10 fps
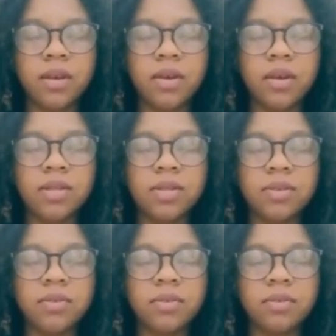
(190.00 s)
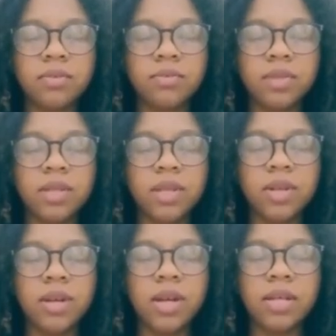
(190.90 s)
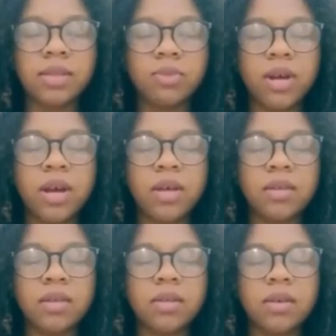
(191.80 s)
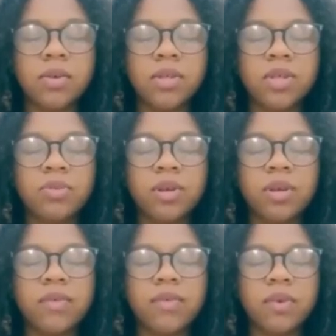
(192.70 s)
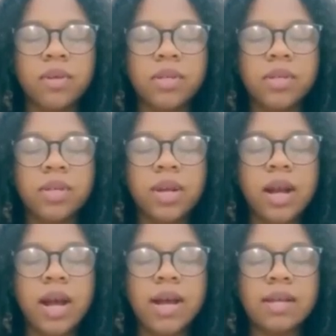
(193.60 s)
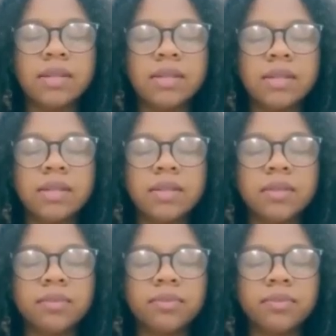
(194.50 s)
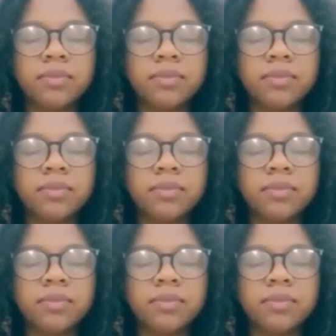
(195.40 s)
That lets you take your next breath. I want you to bring your focus to your hands.